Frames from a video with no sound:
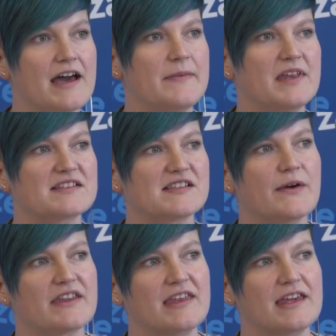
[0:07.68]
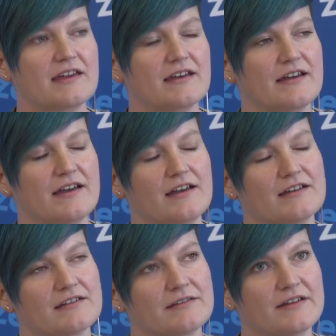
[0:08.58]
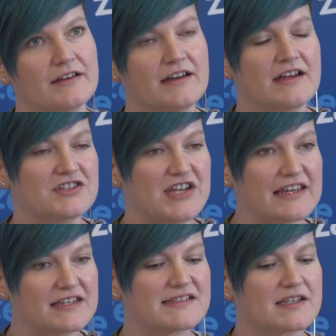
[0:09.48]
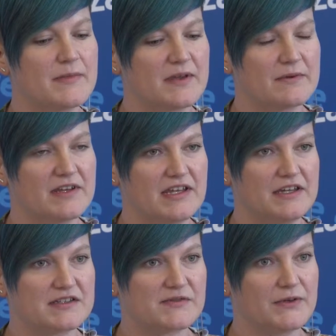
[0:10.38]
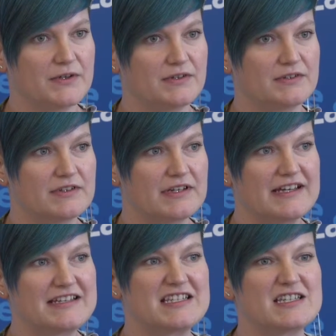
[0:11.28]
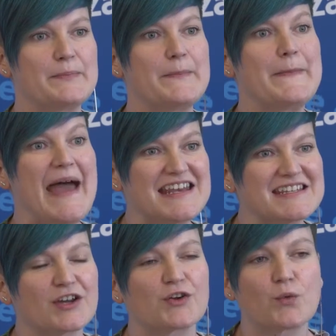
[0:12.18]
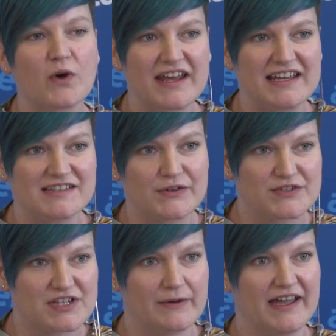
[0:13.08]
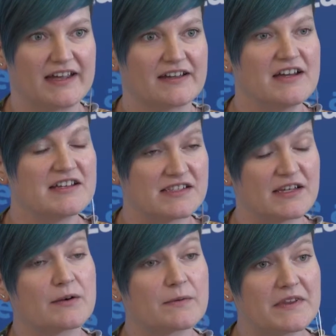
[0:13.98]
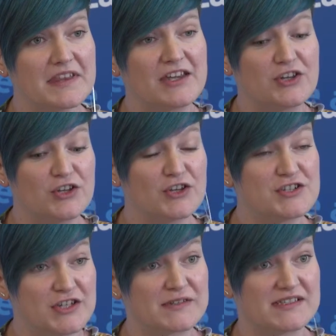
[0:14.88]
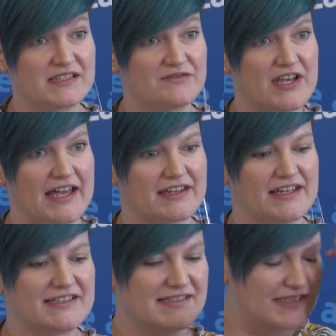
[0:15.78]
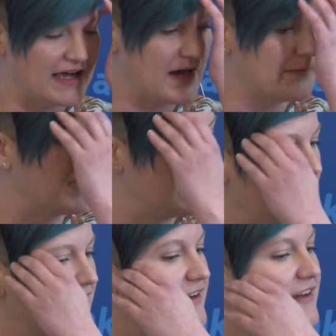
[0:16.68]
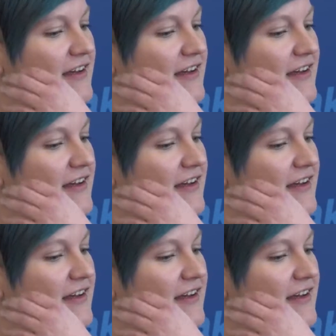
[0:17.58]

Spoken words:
I mean, so I think checklists can be really useful depending on what it is you're doing. So there are really good uses of checklists, and